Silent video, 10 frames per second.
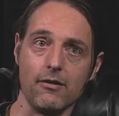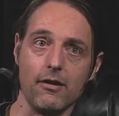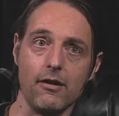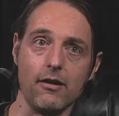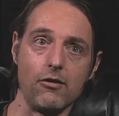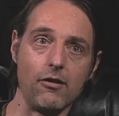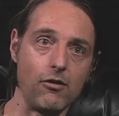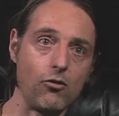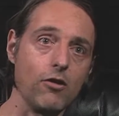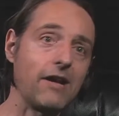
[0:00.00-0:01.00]

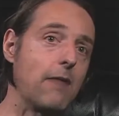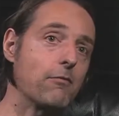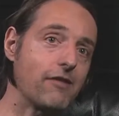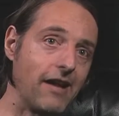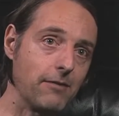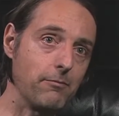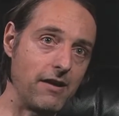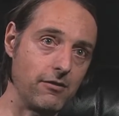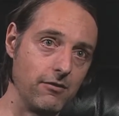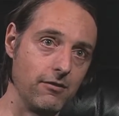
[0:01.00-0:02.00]
It's called M-state
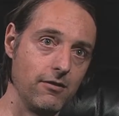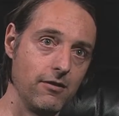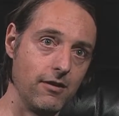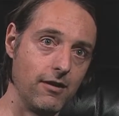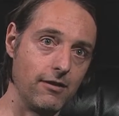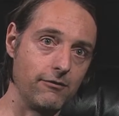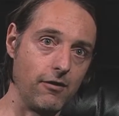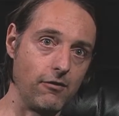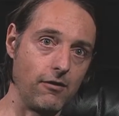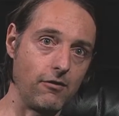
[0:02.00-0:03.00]
matter in
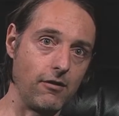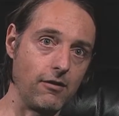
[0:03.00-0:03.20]
physics.